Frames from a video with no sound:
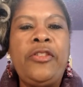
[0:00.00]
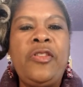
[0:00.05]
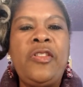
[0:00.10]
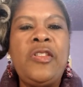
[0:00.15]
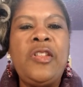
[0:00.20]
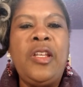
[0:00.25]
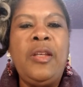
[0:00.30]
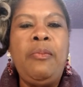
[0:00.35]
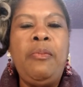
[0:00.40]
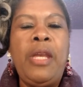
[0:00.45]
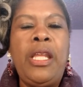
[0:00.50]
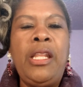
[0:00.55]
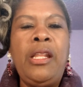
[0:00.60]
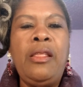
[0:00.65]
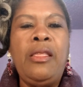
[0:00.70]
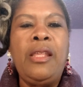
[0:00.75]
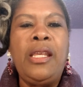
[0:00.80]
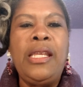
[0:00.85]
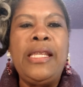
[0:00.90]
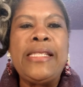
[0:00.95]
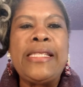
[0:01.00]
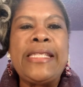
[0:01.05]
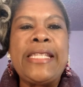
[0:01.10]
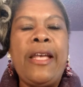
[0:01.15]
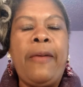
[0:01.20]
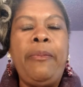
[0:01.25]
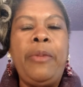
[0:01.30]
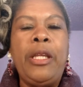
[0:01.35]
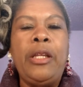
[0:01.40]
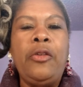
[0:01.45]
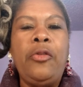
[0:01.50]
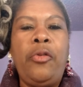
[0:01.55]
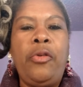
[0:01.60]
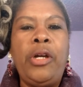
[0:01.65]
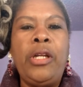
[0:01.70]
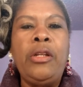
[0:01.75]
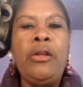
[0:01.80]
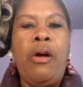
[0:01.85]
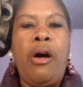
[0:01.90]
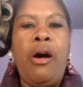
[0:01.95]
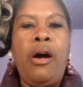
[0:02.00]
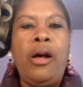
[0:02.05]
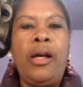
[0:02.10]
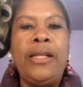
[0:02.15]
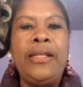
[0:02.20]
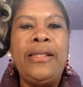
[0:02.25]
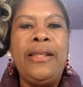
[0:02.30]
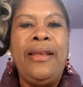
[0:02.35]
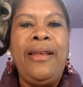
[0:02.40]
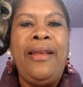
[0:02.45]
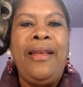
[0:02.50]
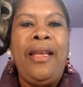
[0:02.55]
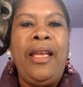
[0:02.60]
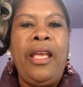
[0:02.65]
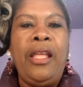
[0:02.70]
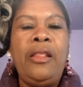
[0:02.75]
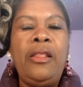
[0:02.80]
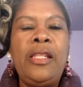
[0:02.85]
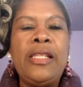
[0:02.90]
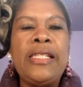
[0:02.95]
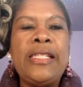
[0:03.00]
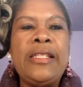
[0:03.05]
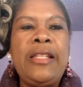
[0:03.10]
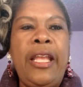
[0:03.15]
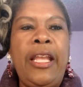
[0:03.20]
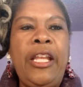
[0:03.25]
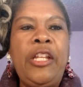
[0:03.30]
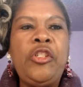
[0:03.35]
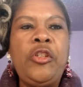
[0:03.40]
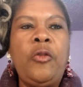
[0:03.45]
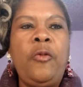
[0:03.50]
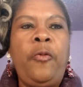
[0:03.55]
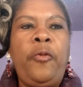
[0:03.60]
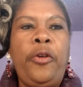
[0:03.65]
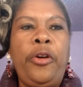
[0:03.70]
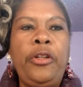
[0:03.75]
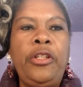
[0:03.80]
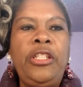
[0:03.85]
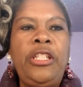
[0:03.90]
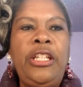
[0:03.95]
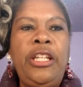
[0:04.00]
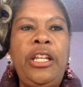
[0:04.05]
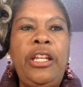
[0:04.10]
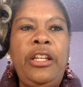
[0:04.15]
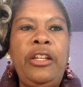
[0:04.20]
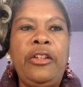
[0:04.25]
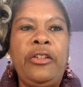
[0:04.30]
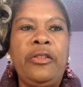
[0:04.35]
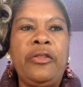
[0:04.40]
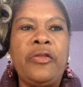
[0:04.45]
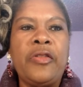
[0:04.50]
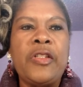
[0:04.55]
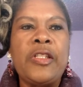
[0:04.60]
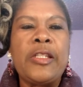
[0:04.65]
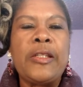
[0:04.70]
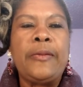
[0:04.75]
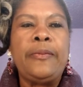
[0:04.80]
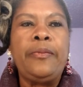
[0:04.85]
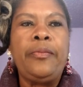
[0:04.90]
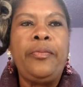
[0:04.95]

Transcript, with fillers: You see, many things have been going on in this nation for years.